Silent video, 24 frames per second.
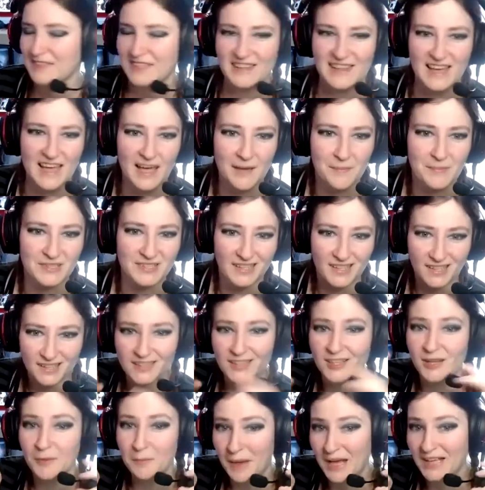to them as like a
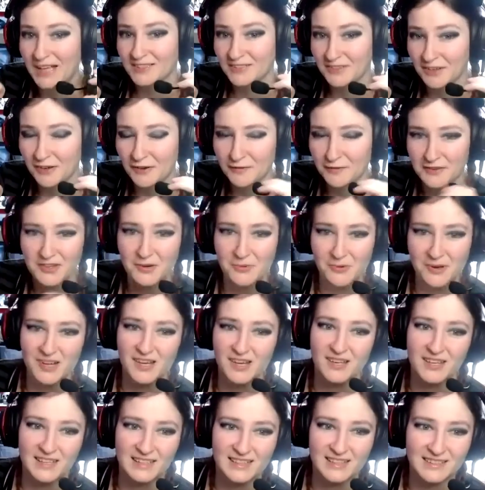little mascot for their
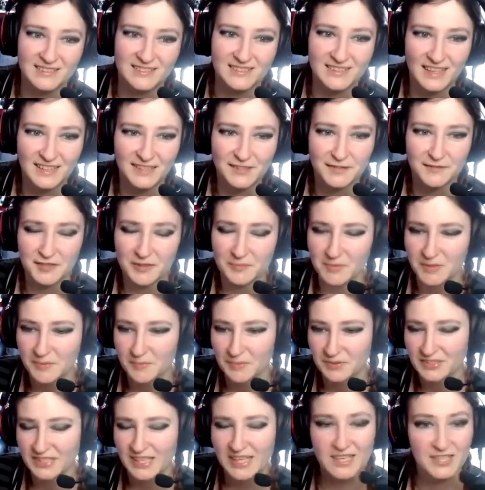work, and it's nice for
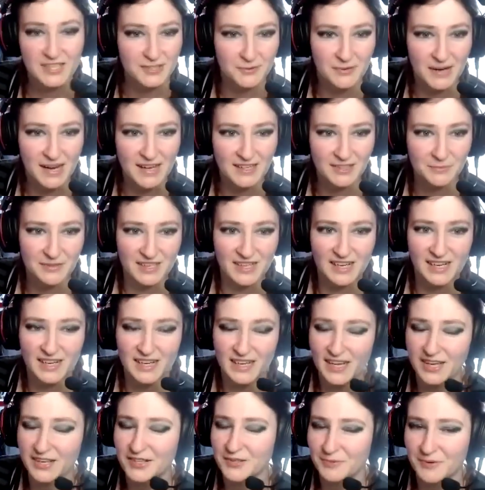people to interact with and
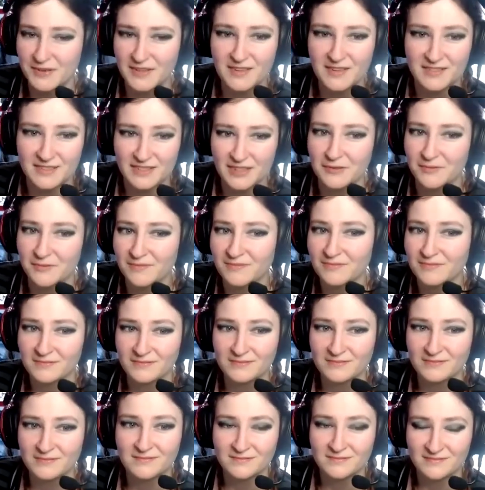engage with. So
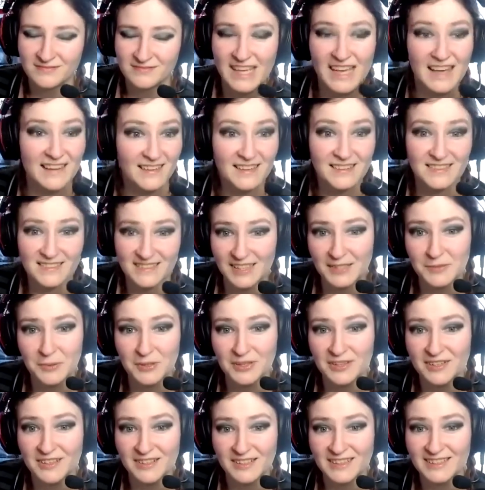yeah, that's
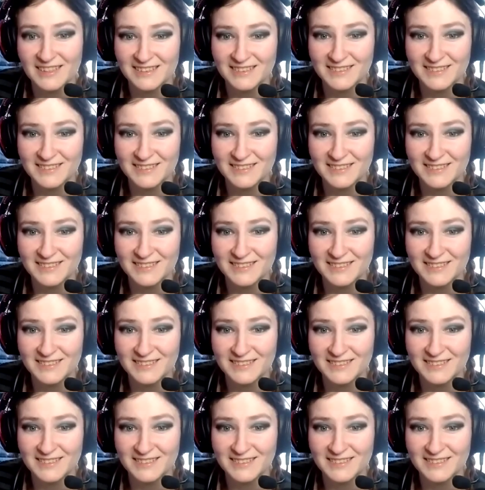one thing.